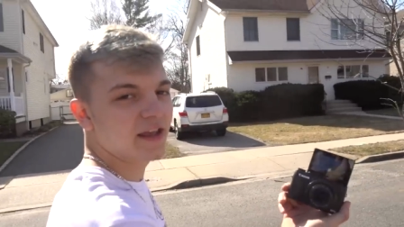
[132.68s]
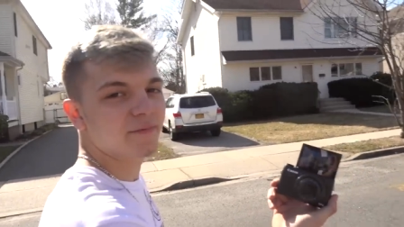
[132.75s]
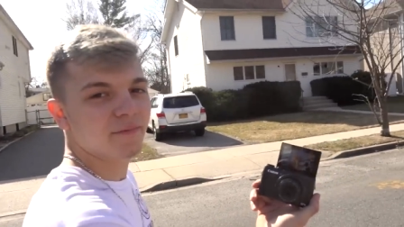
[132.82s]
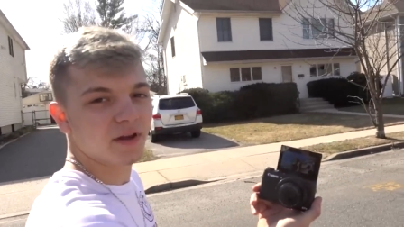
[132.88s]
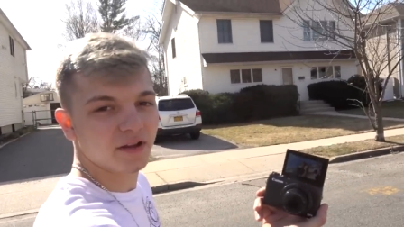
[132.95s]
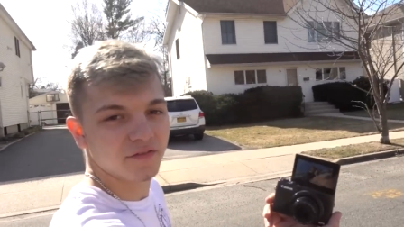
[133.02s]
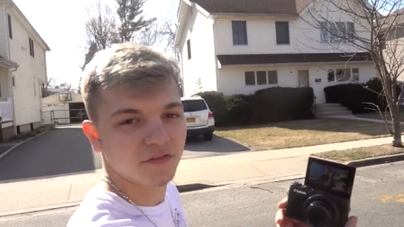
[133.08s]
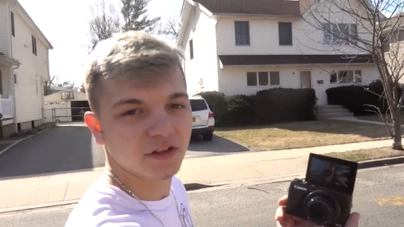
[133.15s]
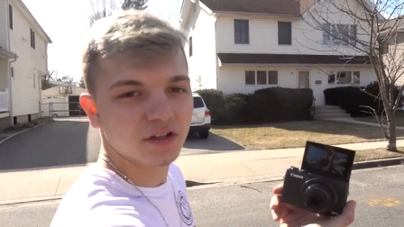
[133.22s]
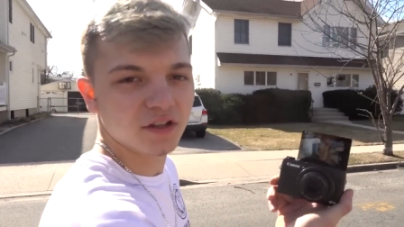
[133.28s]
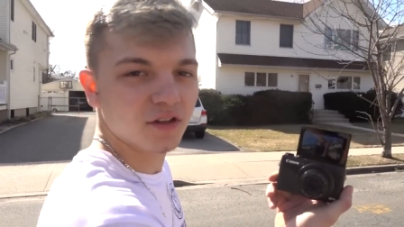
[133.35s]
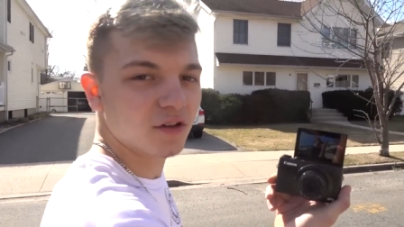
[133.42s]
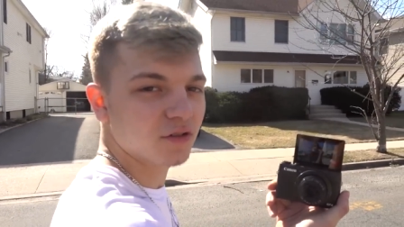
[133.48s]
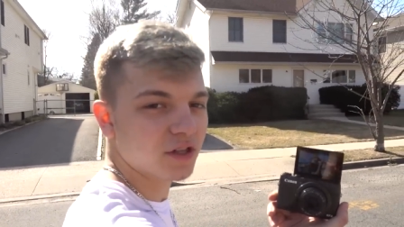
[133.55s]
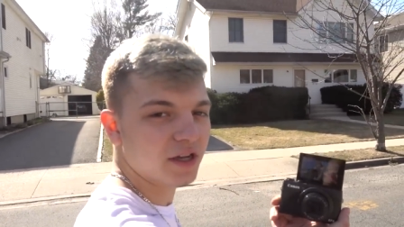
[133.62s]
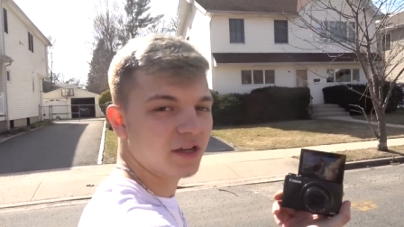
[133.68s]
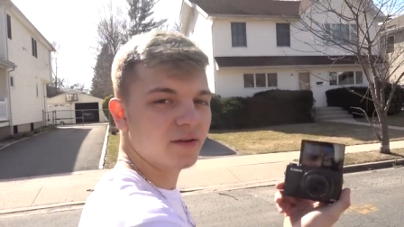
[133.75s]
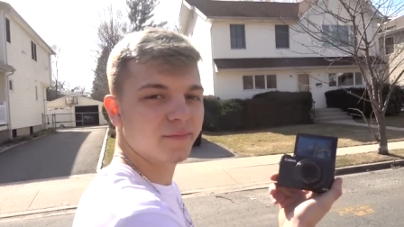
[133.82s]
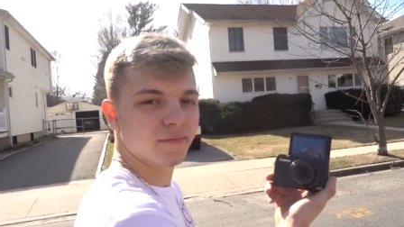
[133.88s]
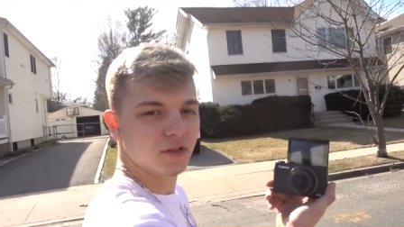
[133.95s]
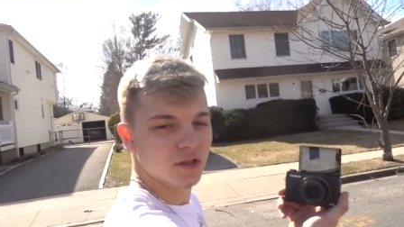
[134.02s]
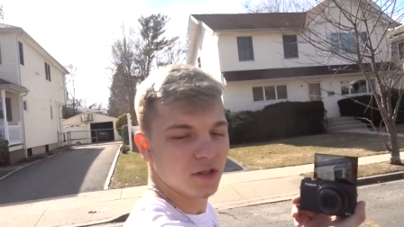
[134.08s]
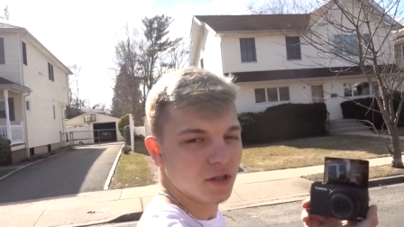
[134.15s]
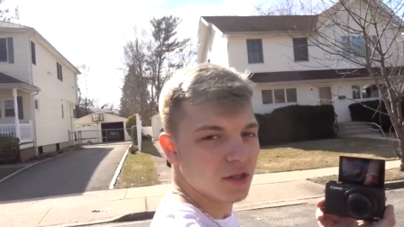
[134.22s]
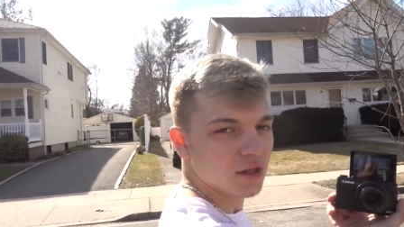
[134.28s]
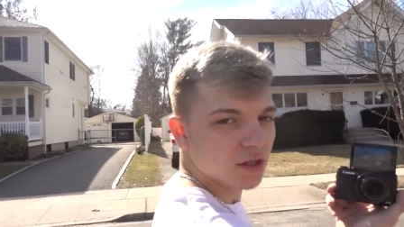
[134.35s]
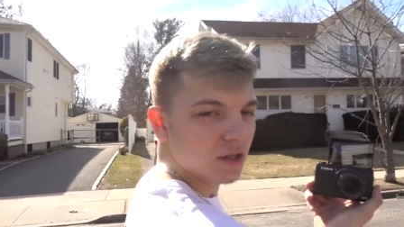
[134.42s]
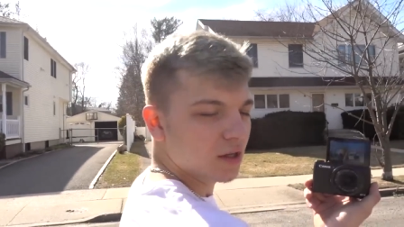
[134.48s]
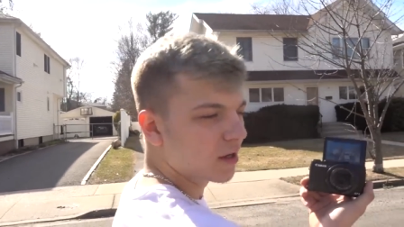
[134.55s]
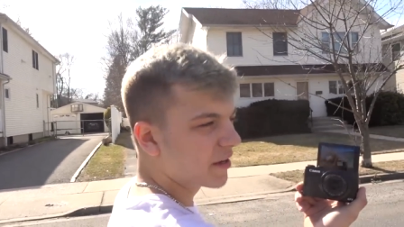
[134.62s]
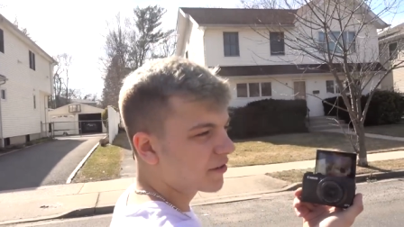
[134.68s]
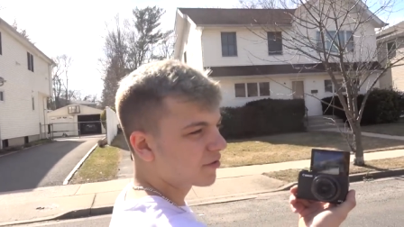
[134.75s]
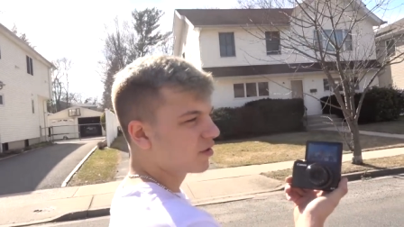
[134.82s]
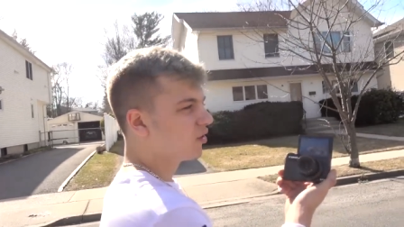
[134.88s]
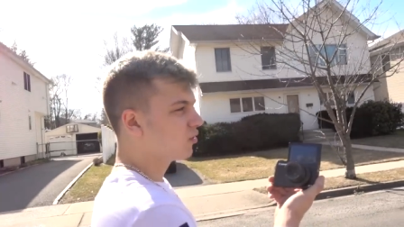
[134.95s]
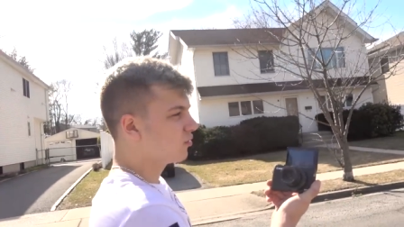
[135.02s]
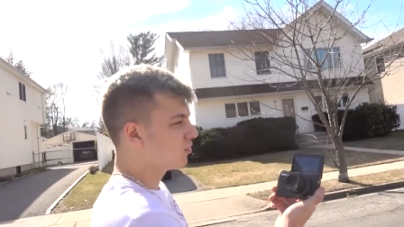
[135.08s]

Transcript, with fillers: mad. My video time. I don't it's know.